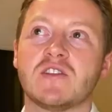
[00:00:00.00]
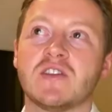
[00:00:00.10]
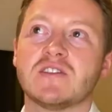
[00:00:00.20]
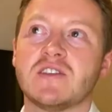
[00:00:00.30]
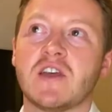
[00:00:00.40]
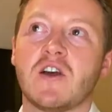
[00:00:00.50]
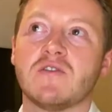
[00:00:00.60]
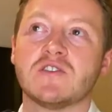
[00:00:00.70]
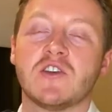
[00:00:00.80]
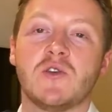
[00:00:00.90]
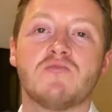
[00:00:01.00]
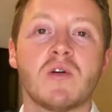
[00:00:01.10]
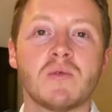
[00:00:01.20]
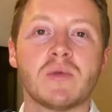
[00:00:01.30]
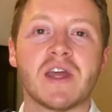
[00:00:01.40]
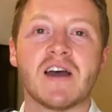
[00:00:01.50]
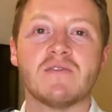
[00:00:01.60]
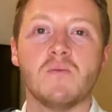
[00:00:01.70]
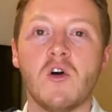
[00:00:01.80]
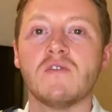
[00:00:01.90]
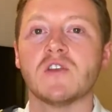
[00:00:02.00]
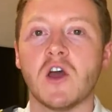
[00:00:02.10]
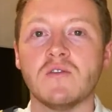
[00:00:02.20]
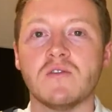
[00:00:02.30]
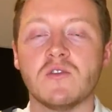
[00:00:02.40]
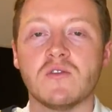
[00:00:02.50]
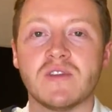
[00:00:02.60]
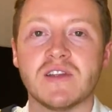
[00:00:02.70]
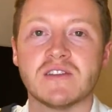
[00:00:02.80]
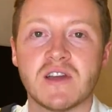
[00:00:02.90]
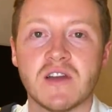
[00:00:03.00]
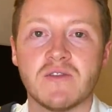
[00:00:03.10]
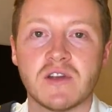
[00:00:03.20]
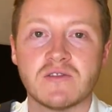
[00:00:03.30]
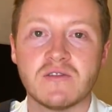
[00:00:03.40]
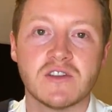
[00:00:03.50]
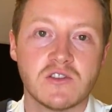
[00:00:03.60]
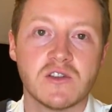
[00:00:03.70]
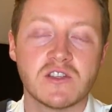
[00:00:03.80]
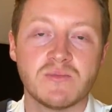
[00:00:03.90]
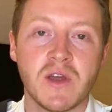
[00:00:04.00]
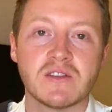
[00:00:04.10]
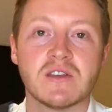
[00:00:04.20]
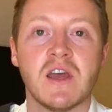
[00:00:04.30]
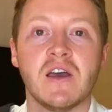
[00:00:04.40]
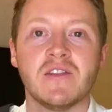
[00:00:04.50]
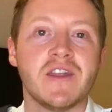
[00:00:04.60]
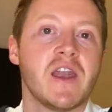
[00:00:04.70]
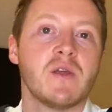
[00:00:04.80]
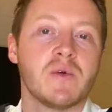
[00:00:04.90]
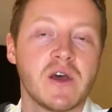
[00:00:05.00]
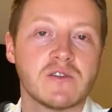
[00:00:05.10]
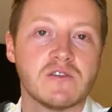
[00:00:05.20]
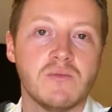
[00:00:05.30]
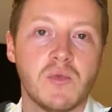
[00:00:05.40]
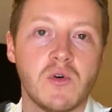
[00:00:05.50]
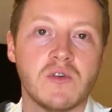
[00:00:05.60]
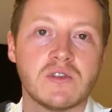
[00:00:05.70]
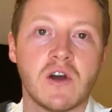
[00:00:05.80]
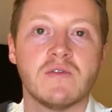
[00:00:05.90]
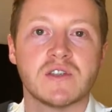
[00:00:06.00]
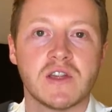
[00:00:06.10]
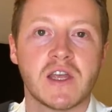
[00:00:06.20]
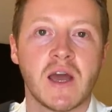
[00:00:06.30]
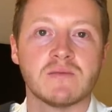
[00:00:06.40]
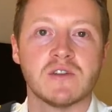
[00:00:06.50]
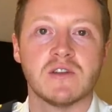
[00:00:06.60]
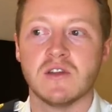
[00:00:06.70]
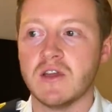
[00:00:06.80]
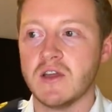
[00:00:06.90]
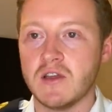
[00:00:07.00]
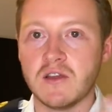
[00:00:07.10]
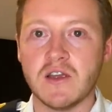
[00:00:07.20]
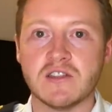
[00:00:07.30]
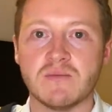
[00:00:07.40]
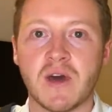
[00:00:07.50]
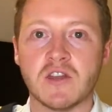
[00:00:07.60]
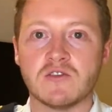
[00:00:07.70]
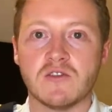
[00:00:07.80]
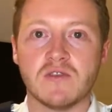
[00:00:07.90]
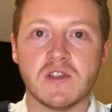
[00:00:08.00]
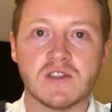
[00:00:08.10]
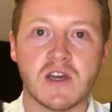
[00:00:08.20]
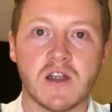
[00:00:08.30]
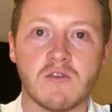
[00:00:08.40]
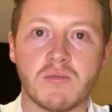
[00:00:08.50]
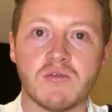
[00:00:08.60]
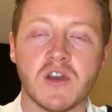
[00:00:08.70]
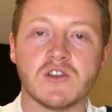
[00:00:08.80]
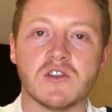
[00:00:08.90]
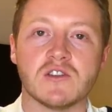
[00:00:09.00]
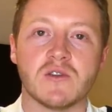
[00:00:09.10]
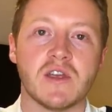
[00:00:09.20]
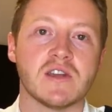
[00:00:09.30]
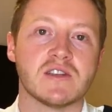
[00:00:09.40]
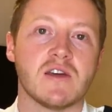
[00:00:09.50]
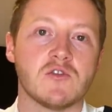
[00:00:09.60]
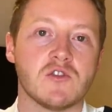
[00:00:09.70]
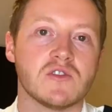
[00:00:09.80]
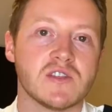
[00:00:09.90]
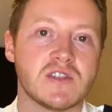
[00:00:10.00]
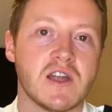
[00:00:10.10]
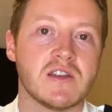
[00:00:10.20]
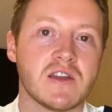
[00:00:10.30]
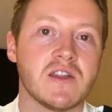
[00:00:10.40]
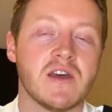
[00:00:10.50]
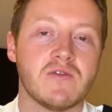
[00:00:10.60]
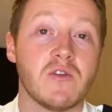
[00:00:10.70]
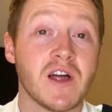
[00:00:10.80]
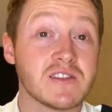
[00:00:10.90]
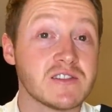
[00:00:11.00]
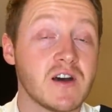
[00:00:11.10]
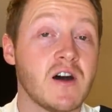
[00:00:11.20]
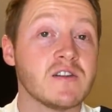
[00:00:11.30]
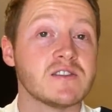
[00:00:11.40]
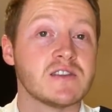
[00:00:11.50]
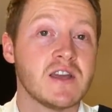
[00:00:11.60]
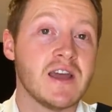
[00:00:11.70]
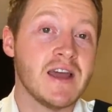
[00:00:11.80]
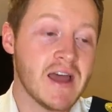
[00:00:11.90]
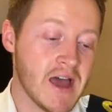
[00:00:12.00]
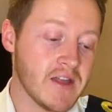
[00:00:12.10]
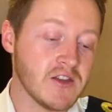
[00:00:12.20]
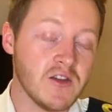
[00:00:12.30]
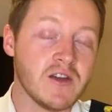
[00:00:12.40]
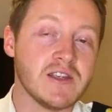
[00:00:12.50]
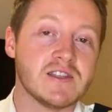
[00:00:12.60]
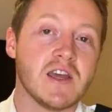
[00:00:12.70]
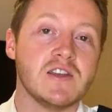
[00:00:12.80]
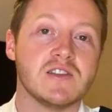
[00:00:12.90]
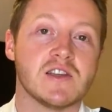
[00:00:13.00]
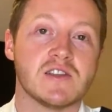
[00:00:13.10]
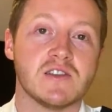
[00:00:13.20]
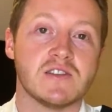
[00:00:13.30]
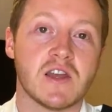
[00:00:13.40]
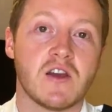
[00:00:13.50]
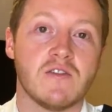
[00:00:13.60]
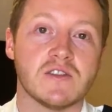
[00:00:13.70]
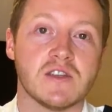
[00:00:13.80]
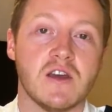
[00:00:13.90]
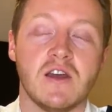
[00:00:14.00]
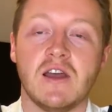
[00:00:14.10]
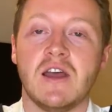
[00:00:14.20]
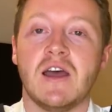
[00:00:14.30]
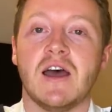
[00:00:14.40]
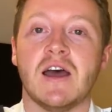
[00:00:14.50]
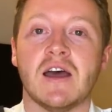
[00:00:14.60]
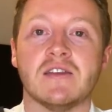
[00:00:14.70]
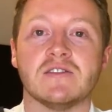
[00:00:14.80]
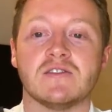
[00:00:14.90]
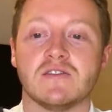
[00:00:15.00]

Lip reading: thing as a deck officer. You probably have more of an overview of the entire vessel, as you'd expect, than anyone else on board. Obviously the captain is the manager of the entire operation, so he has to have a good understanding, and therefore that starts at the early stages as a deck officer. And